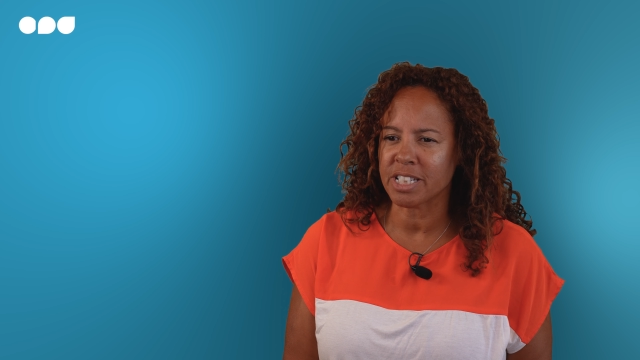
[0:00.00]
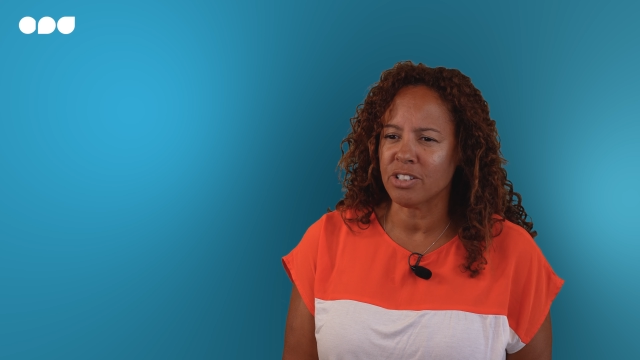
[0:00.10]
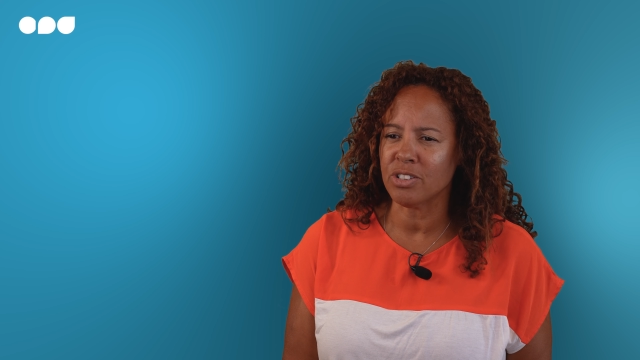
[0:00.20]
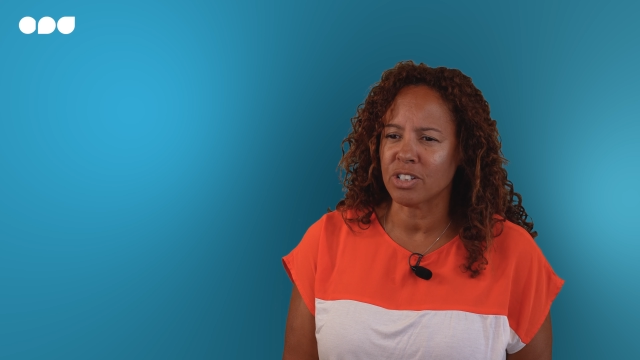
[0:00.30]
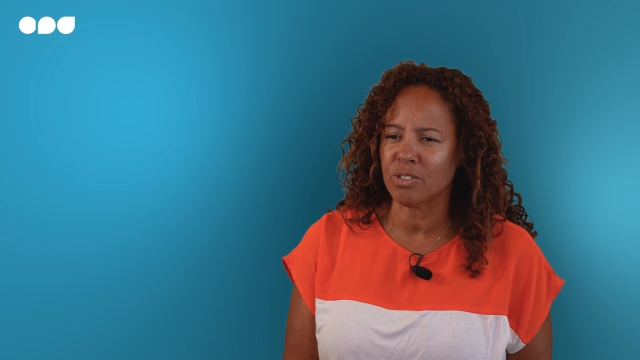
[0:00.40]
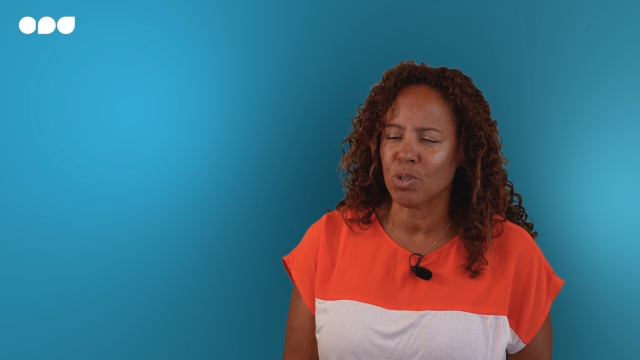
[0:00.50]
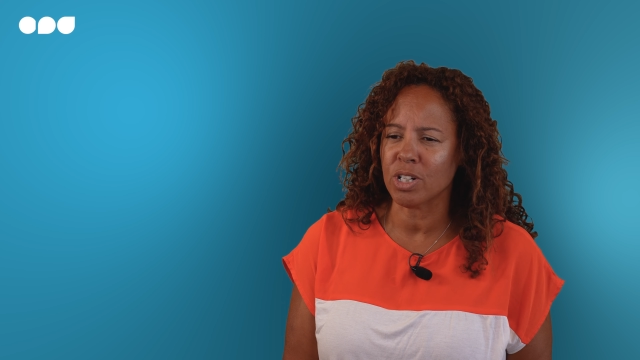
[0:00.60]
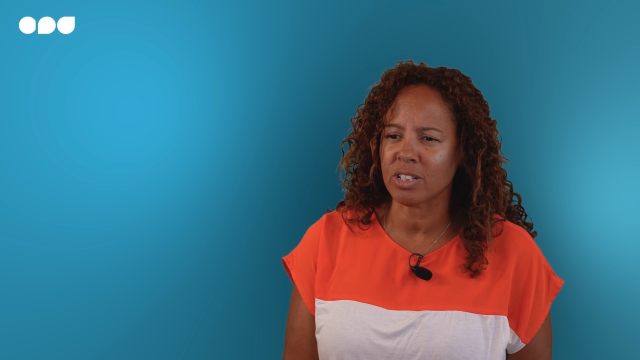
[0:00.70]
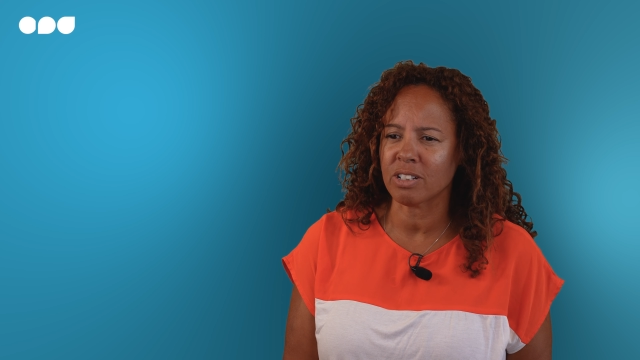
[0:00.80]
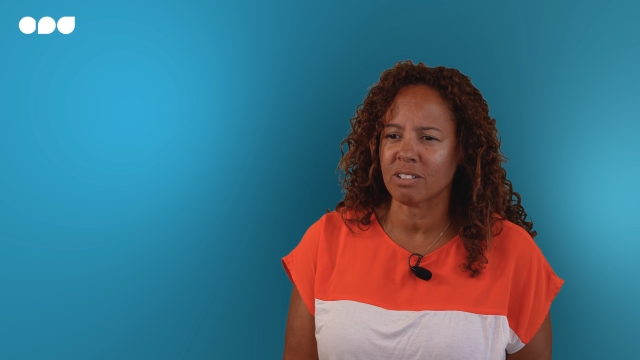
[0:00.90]
So you can
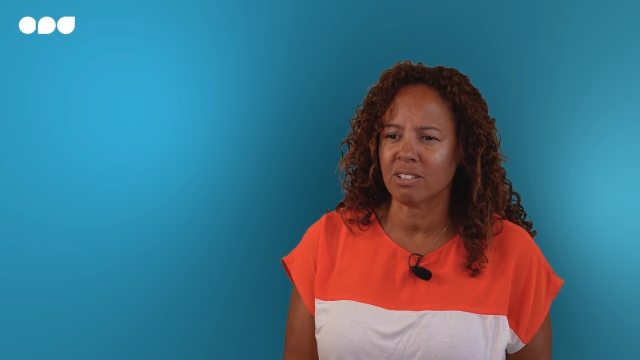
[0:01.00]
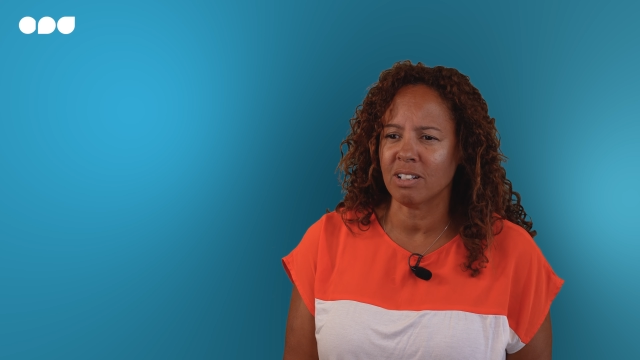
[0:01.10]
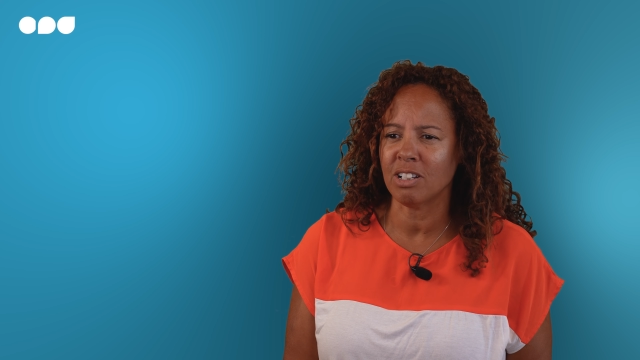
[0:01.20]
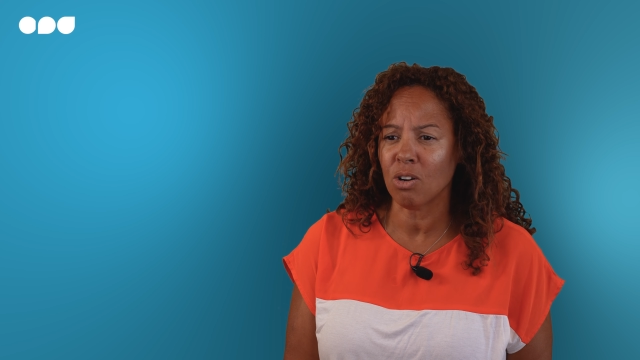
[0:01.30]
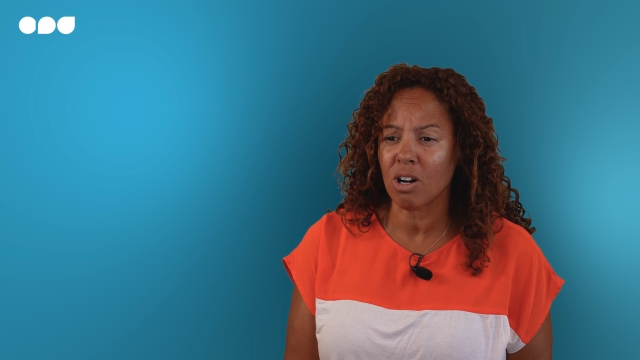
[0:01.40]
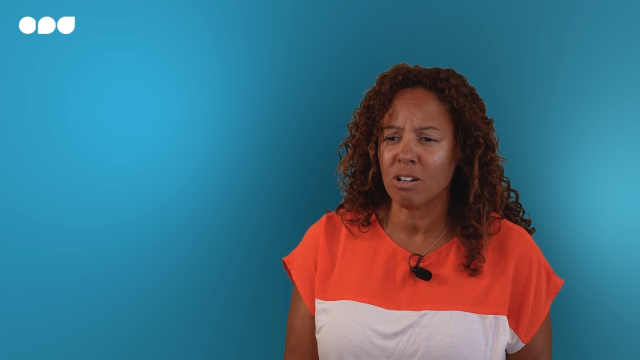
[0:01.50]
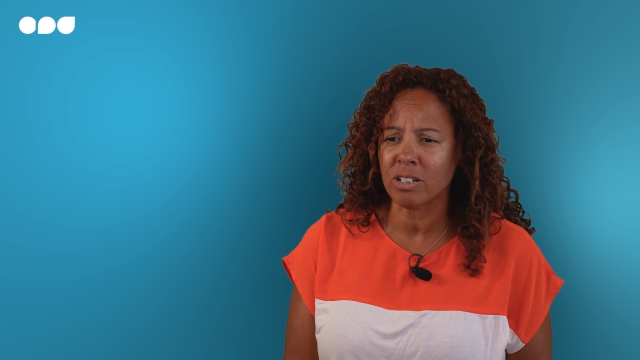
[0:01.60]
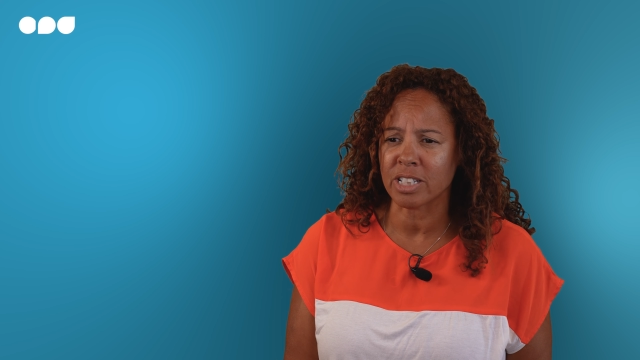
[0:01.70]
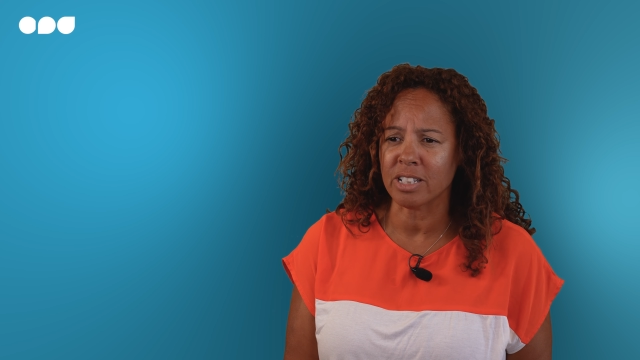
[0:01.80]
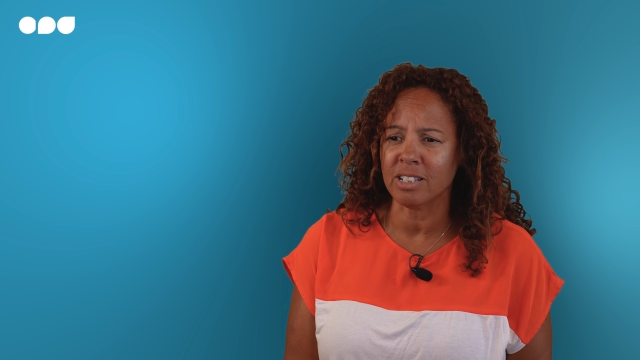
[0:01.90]
work a lot
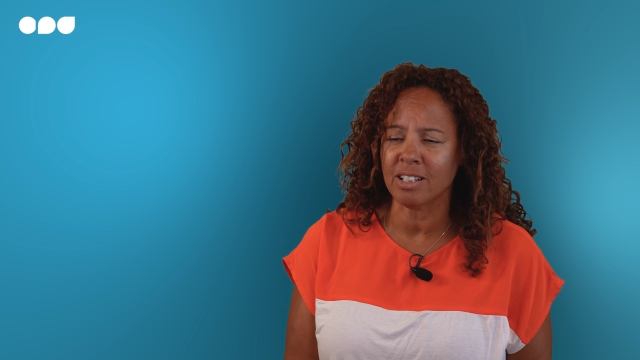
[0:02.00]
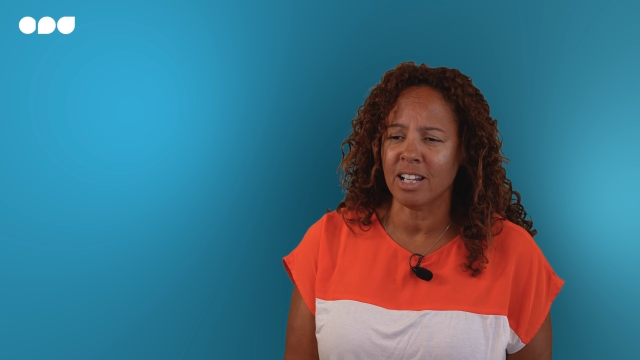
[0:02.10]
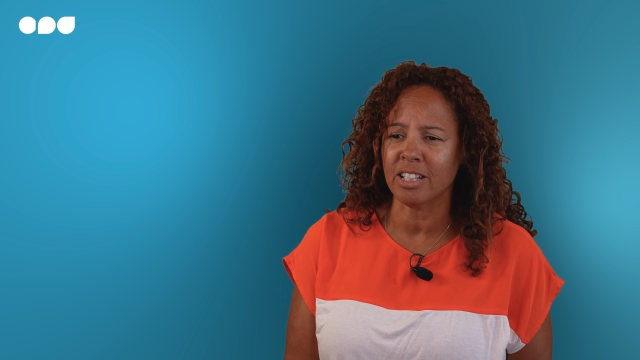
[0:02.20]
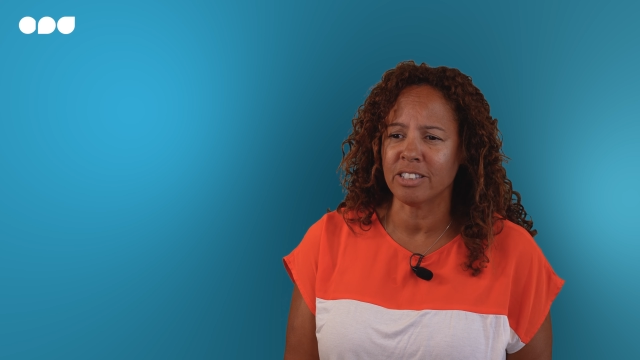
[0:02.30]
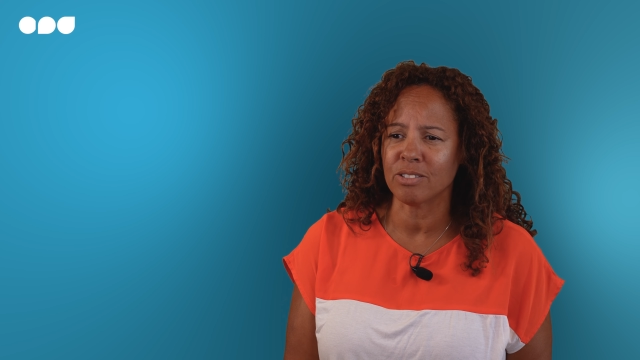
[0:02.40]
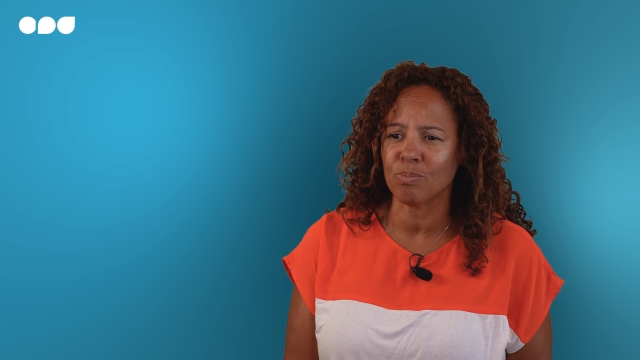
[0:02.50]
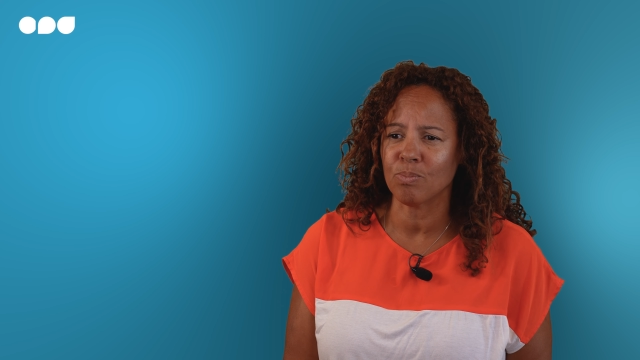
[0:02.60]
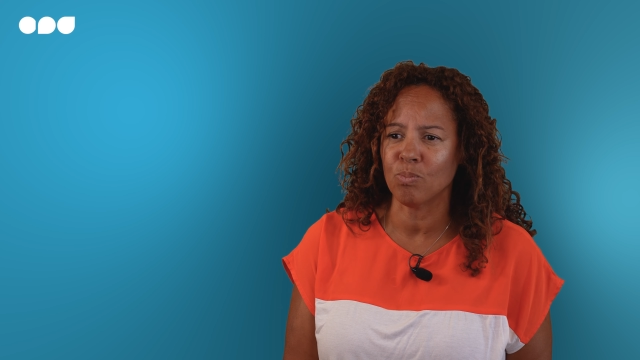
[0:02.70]
harder and